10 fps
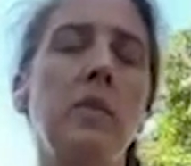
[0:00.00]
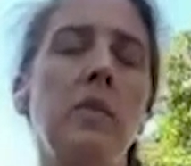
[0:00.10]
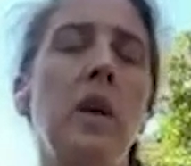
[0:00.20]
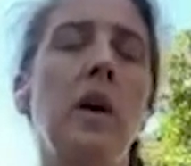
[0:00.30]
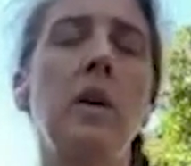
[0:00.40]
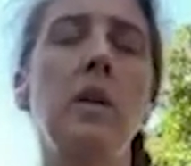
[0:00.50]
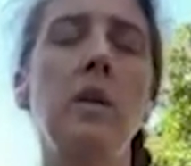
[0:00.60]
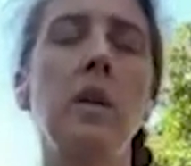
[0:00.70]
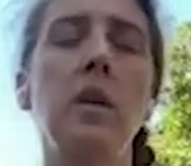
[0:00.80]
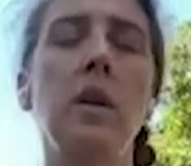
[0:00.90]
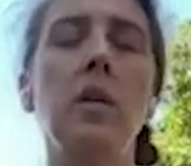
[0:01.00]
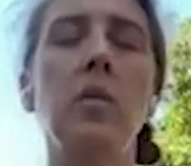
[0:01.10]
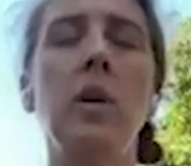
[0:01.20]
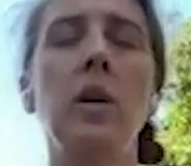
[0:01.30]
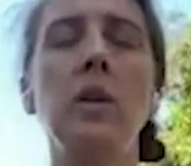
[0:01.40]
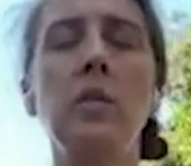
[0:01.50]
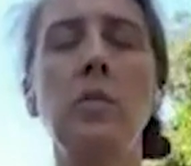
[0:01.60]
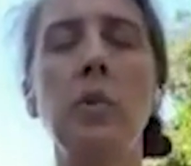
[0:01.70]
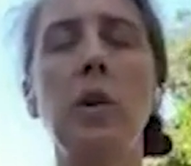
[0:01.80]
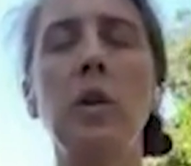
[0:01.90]
it's not in our
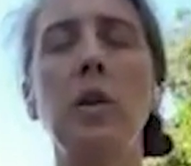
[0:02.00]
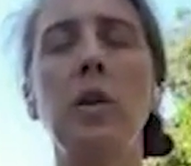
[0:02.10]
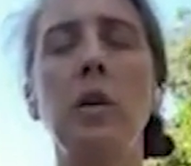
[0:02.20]
awareness, but